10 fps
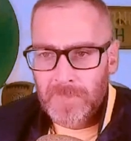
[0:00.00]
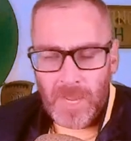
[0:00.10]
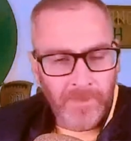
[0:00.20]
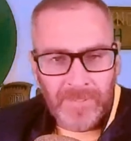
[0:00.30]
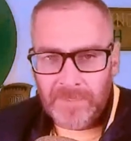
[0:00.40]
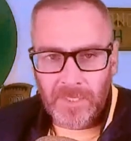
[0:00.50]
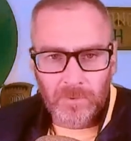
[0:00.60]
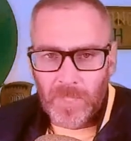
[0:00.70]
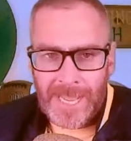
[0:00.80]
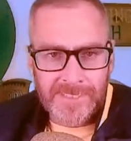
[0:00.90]
I mean, their
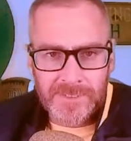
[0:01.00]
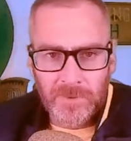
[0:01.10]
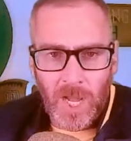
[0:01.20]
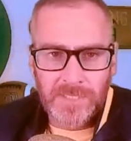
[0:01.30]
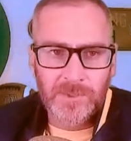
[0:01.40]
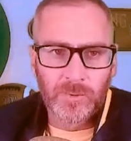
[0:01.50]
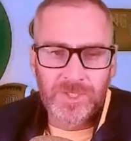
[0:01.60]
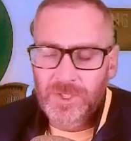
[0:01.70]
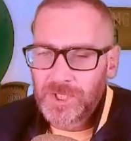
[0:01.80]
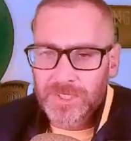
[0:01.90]
last loss was
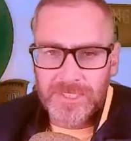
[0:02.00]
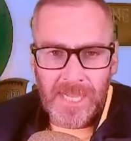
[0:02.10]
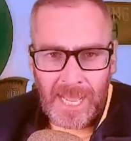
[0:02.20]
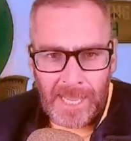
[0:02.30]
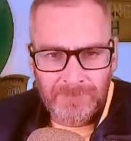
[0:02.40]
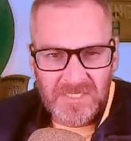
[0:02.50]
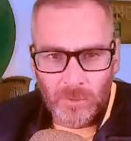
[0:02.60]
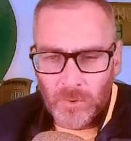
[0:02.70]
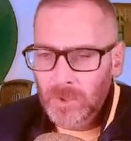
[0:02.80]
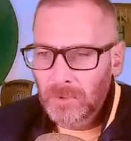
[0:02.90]
just
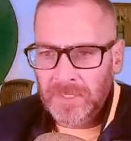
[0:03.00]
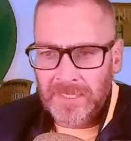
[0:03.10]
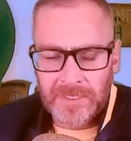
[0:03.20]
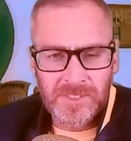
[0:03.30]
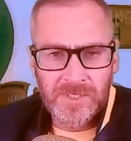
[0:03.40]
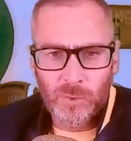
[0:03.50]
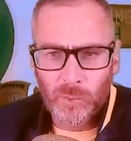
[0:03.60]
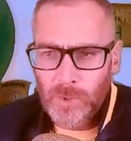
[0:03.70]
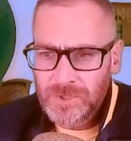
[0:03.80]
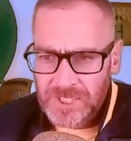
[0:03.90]
absolutely
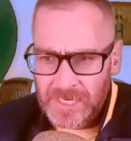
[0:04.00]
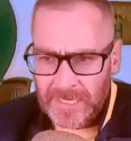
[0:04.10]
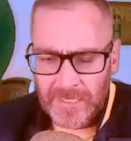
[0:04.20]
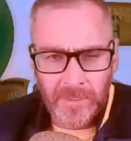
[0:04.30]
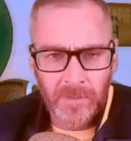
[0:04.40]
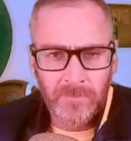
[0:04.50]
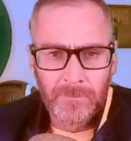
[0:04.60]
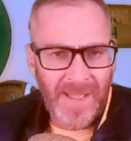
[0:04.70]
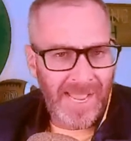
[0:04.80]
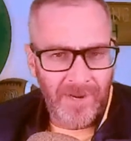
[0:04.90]
excruciating.
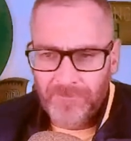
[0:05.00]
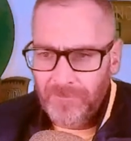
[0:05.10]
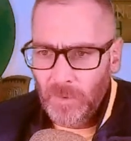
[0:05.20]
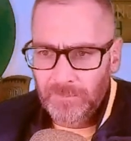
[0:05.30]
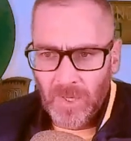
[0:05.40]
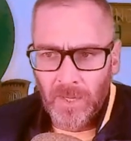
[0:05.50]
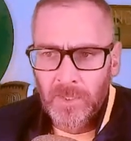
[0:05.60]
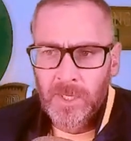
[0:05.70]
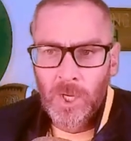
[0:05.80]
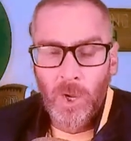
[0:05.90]
Bad football.
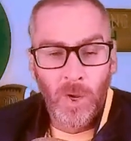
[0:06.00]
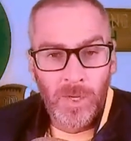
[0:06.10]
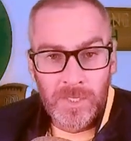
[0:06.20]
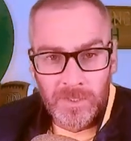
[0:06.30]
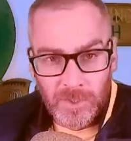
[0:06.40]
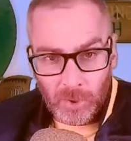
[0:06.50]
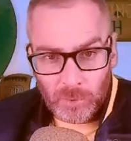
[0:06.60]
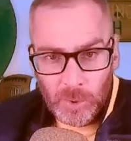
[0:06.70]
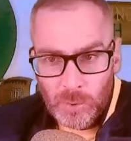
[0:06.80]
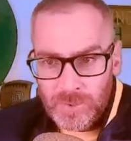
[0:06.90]

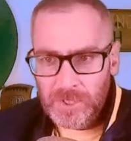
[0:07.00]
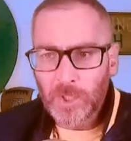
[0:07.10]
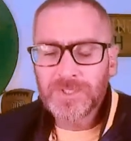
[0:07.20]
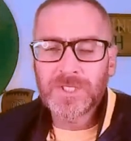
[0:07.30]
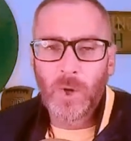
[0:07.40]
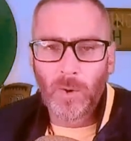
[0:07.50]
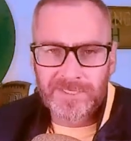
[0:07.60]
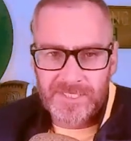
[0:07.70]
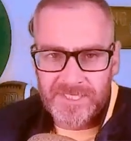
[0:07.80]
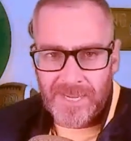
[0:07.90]
You're
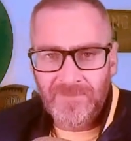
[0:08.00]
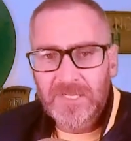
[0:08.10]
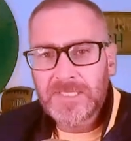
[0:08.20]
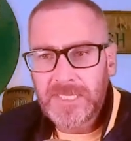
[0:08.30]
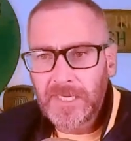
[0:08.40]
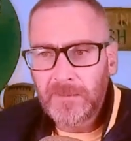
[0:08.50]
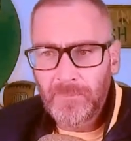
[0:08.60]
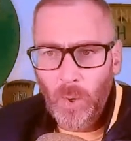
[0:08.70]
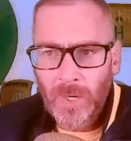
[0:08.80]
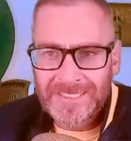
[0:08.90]
scoring 17
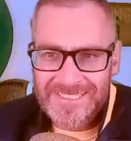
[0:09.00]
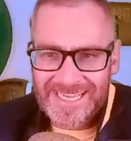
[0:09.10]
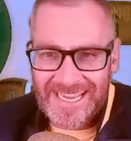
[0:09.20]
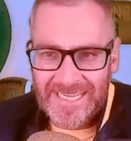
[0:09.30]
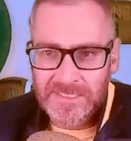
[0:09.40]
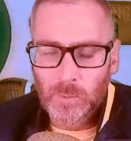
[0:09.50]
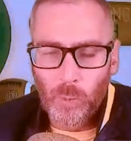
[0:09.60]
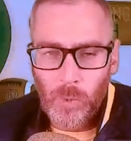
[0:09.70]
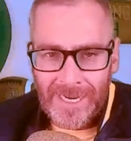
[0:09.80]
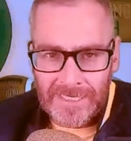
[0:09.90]
points against
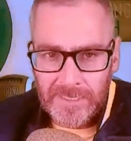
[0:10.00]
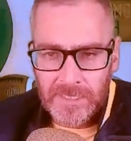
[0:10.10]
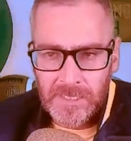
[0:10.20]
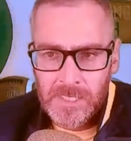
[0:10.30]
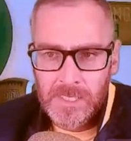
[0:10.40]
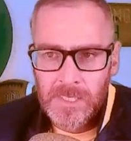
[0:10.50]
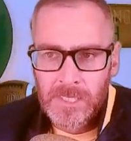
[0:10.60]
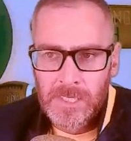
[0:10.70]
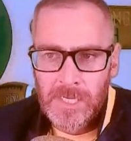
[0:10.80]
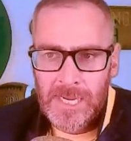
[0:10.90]
Wake,
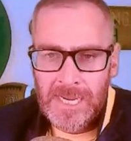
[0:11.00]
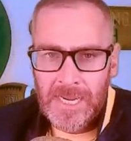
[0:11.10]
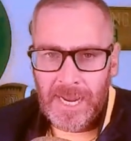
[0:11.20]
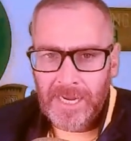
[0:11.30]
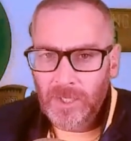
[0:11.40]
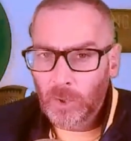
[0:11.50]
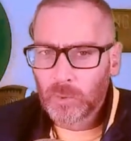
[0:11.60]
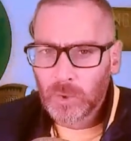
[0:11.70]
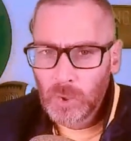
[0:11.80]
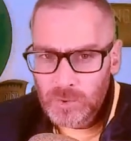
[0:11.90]
and you're
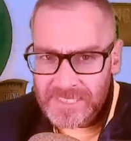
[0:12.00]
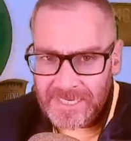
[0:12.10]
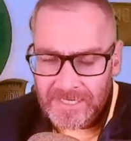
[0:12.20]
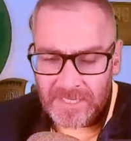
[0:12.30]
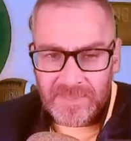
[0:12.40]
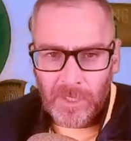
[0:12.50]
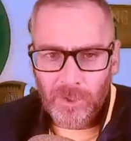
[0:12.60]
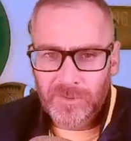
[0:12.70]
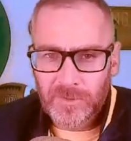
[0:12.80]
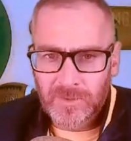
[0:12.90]
losing to
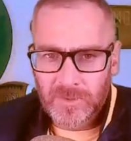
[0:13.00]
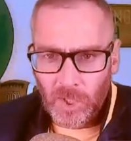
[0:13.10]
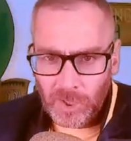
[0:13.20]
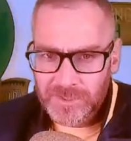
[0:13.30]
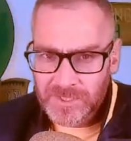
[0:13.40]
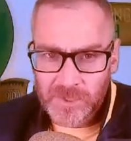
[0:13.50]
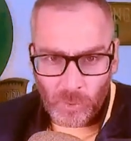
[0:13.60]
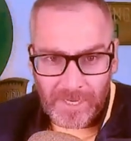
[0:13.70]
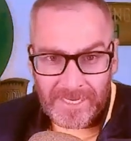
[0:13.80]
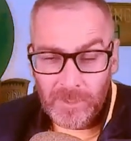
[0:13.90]
their third
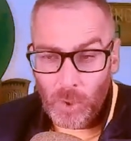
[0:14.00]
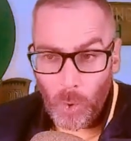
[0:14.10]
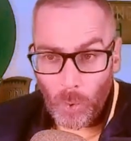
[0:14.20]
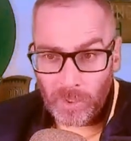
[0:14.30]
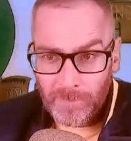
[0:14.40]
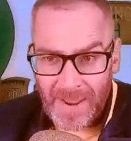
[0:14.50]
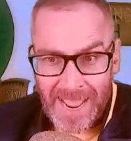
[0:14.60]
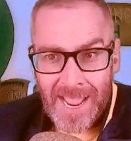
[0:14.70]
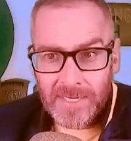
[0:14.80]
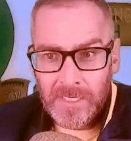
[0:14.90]
string
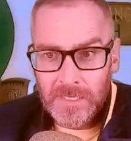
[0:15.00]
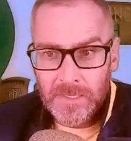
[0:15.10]
quarterback?